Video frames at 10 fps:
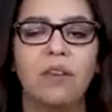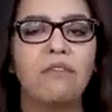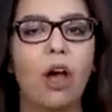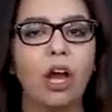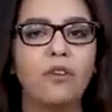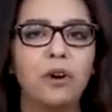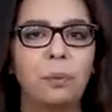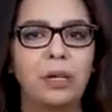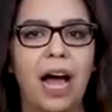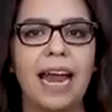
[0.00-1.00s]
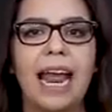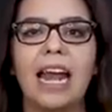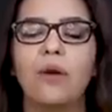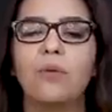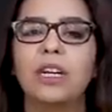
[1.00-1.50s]
we've gone over plot,
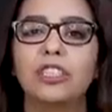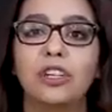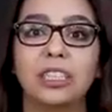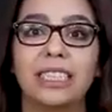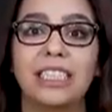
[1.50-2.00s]
and I want to start